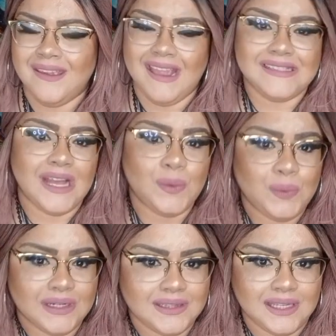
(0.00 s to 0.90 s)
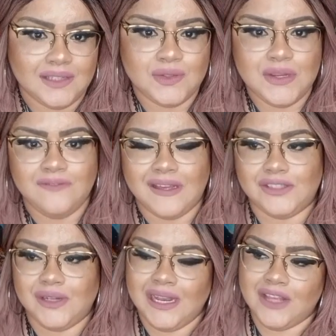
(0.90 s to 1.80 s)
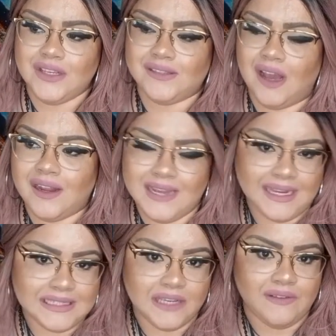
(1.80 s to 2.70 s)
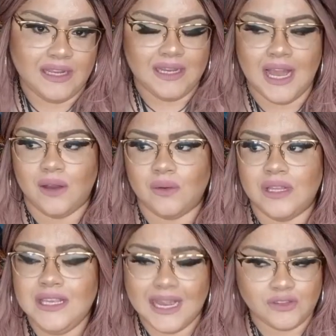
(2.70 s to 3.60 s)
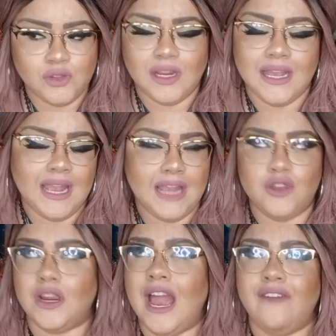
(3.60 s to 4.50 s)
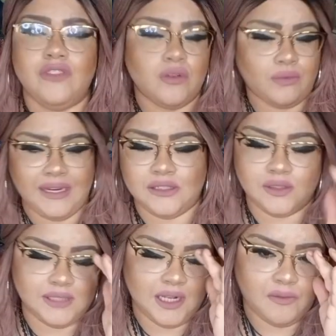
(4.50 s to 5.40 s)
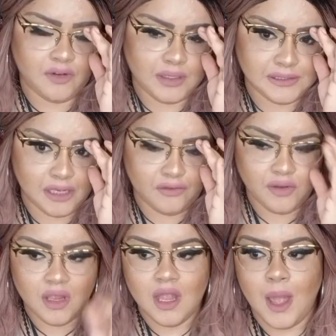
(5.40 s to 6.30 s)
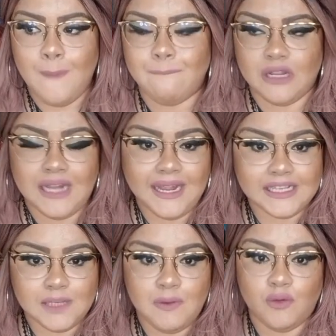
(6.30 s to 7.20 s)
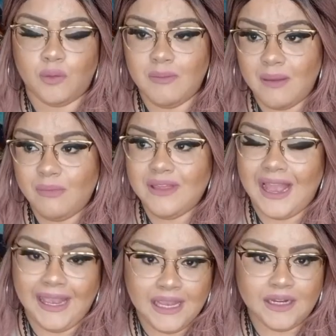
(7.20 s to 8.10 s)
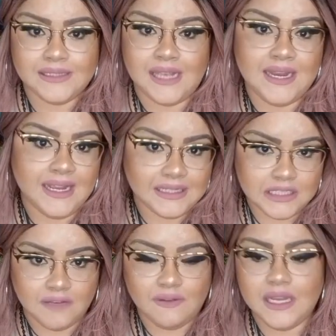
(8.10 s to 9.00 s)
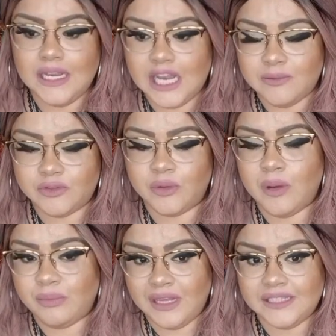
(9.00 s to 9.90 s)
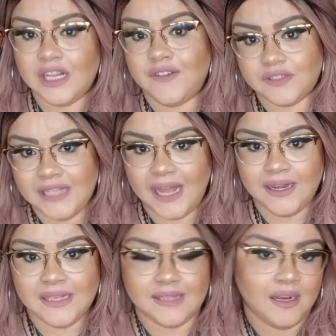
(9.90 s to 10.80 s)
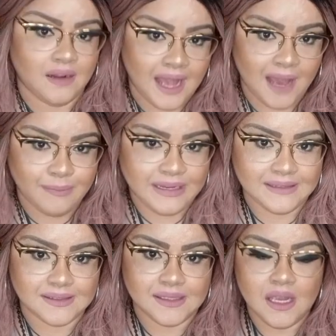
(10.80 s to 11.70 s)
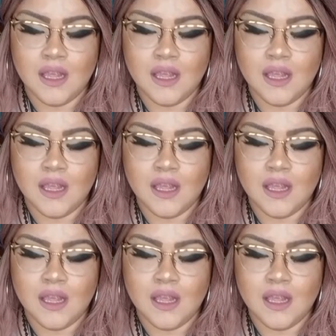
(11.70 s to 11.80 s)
it's not worth it to invest your energies on negativity now. Yes, you you have the right to stand up for yourself. But like I said before, remember that haters and negativity comes from a place of sadness and unhappiness.